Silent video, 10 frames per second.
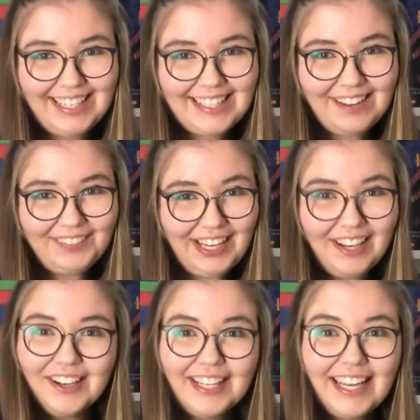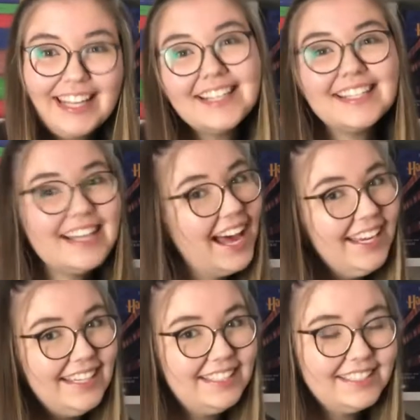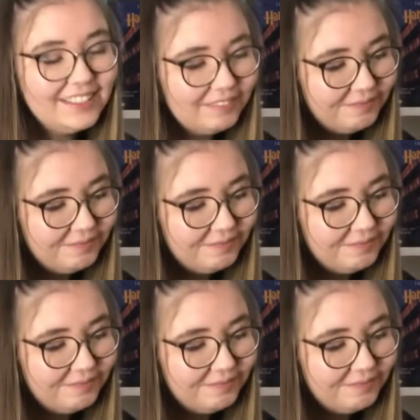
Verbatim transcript: let's have a look inside.